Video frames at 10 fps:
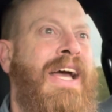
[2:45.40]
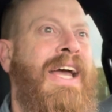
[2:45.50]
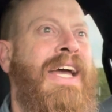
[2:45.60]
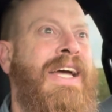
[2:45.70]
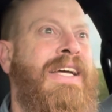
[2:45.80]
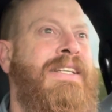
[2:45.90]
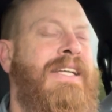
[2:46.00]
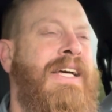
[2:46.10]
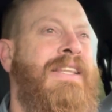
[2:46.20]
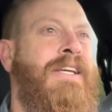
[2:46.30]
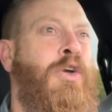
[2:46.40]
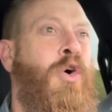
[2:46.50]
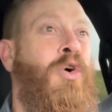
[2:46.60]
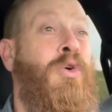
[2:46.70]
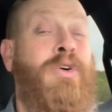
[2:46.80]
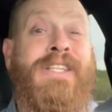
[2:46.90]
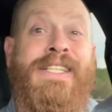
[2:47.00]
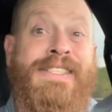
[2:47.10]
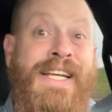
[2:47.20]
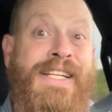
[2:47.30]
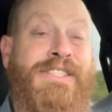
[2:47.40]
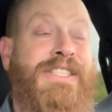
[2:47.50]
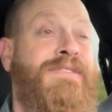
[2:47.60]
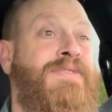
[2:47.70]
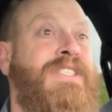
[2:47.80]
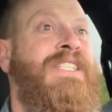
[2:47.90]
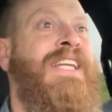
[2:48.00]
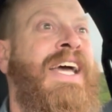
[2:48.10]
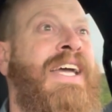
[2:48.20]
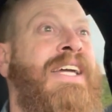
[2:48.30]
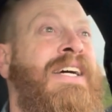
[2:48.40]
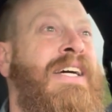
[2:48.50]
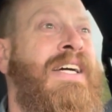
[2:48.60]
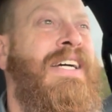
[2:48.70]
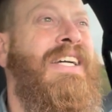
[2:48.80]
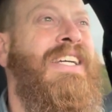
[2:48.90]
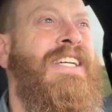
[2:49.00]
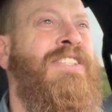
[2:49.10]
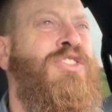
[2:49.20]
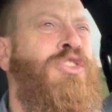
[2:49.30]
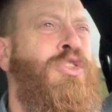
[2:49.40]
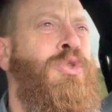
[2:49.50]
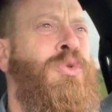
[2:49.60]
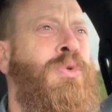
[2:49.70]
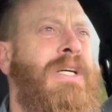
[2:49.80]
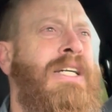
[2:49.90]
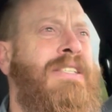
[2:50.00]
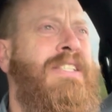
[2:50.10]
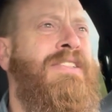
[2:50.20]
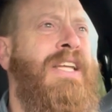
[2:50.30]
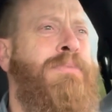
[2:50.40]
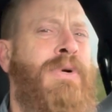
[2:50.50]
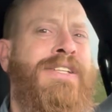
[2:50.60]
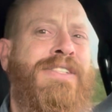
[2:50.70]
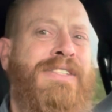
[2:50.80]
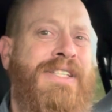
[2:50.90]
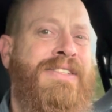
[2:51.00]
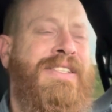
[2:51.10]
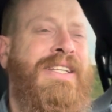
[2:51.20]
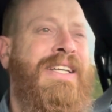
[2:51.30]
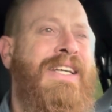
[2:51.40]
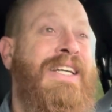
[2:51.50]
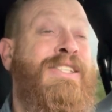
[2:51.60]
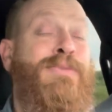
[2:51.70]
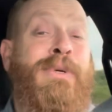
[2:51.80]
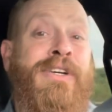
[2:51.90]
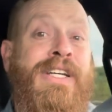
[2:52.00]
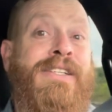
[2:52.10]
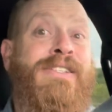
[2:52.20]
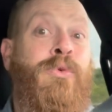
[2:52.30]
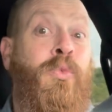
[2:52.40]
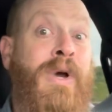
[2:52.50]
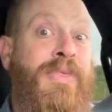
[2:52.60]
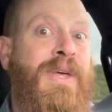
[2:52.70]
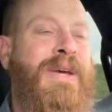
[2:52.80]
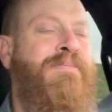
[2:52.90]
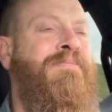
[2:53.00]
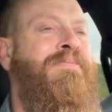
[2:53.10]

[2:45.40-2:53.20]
And uh, the goal or the intention for today is to, uh, to stay present and just experience it with him.